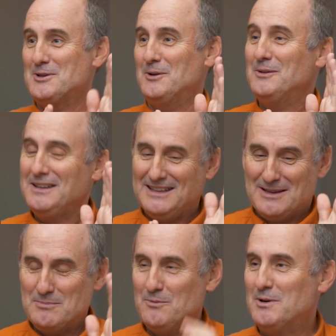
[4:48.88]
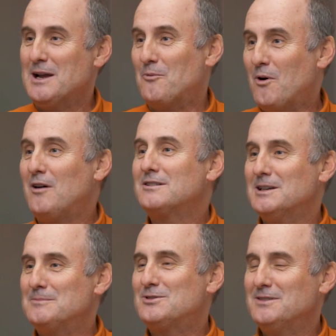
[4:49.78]
So, but when I walk
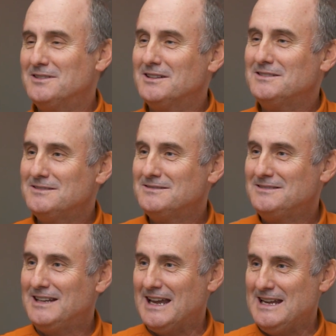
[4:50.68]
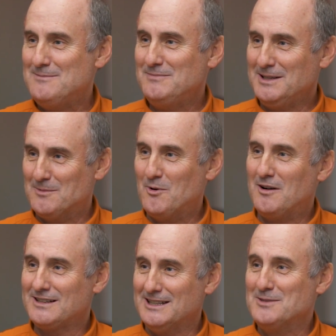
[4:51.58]
up to the game, and I'm
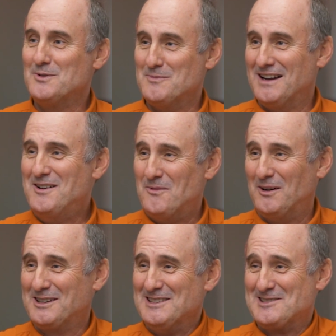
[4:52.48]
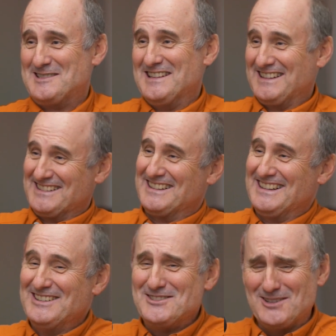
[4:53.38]
walking in with my walking stick. Now,
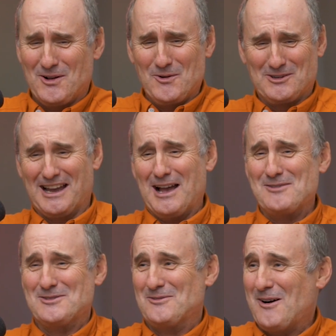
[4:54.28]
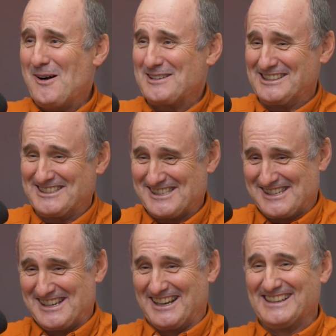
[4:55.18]
who's the old guy with a walking
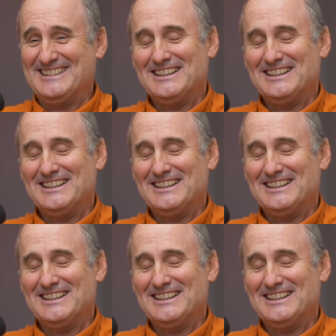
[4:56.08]
stick?